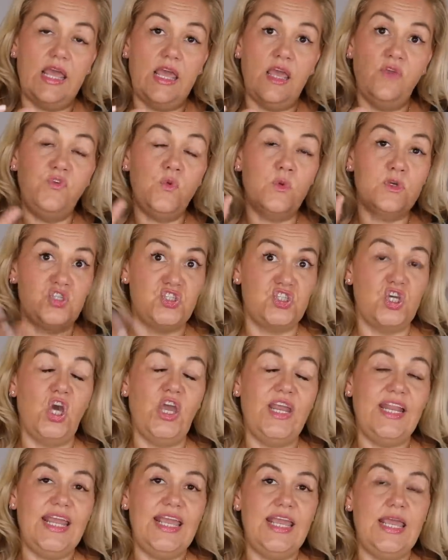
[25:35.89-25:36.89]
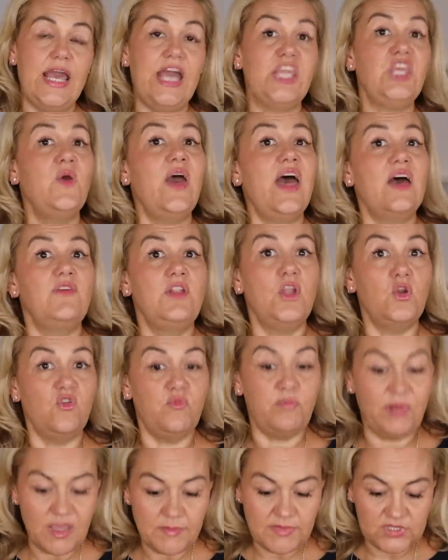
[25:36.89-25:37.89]
If you are shiny and you have a lot
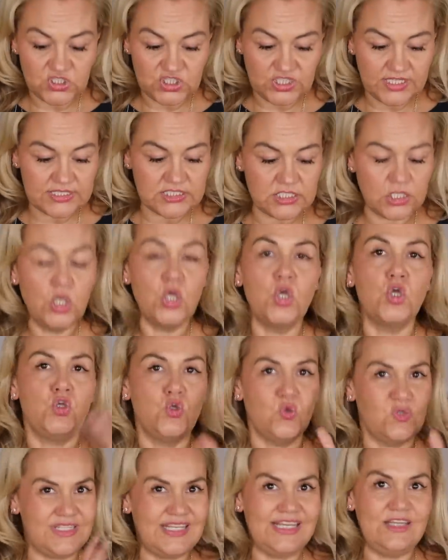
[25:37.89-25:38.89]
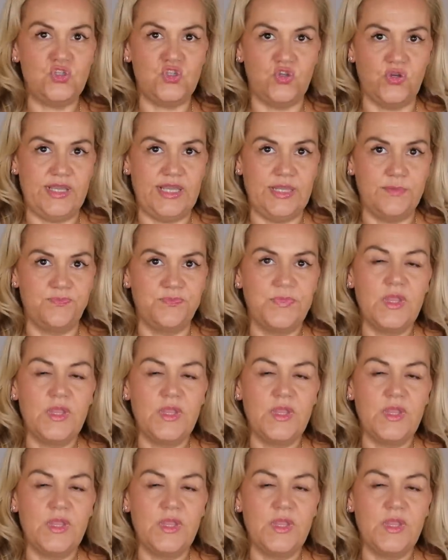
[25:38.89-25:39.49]
of blemishes, you're Tea Tree.